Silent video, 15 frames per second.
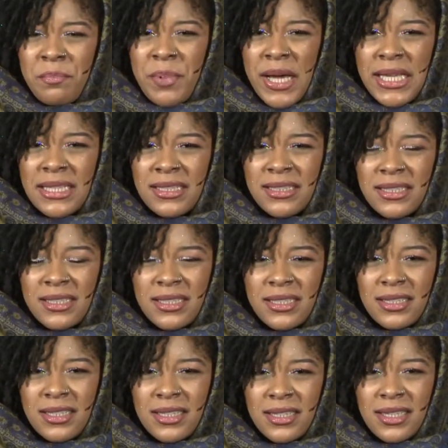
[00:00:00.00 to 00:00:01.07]
but
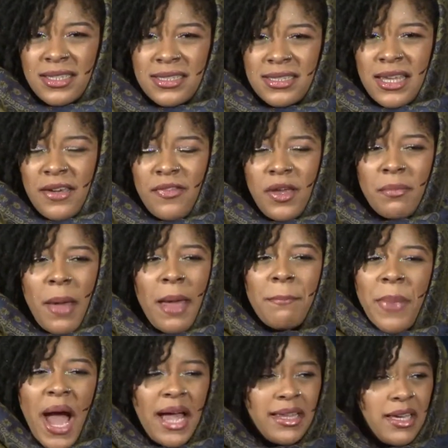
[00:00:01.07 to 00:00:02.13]
is giving my
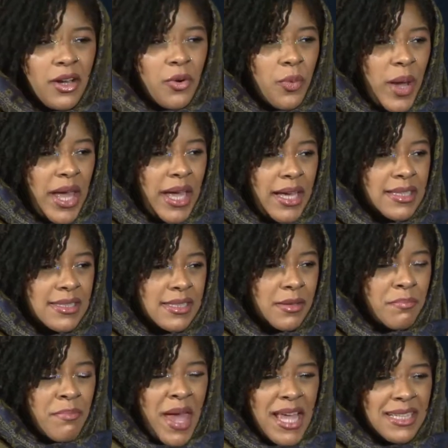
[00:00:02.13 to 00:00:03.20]
body away to
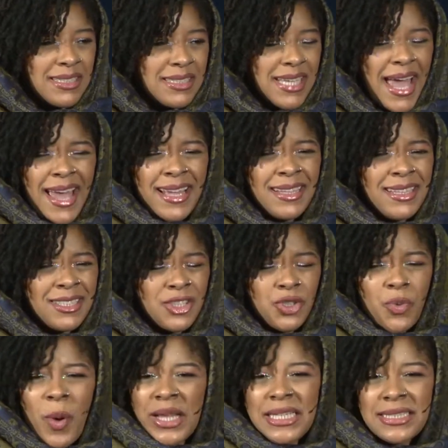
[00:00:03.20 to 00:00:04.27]
men 10 and
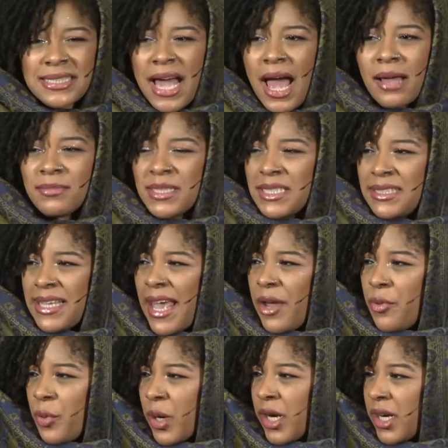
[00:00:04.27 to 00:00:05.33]
20 times a
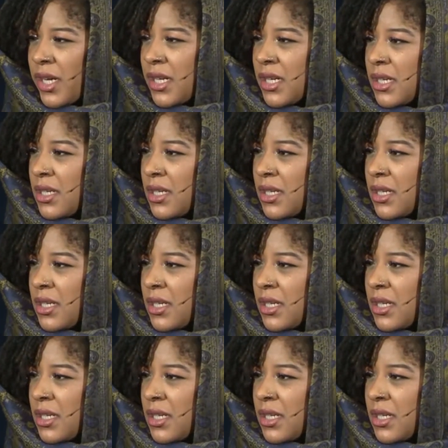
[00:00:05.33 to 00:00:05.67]
day work?